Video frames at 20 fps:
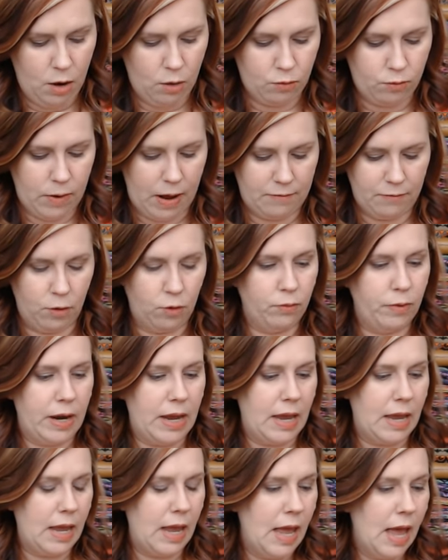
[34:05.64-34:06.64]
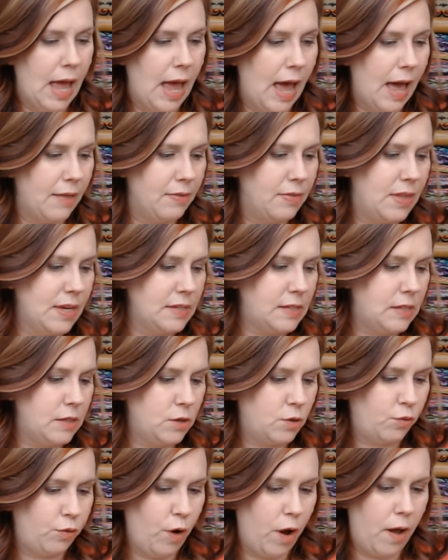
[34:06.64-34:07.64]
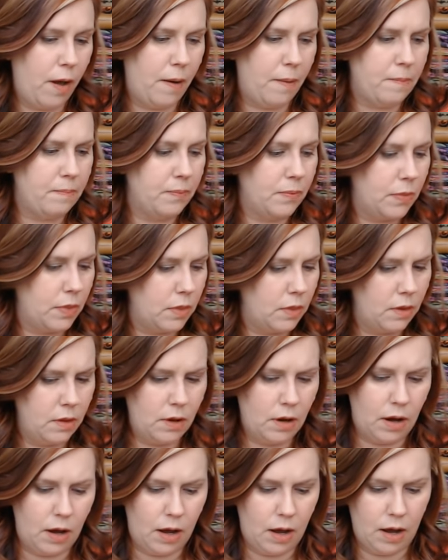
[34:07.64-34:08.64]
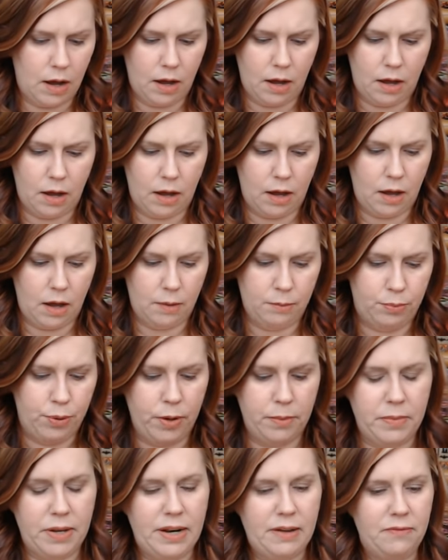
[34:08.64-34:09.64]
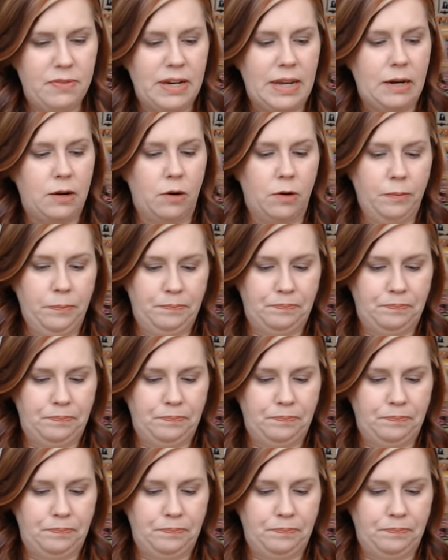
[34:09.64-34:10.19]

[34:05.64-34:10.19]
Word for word: Revelry. And this is from uh, Primitive Needle.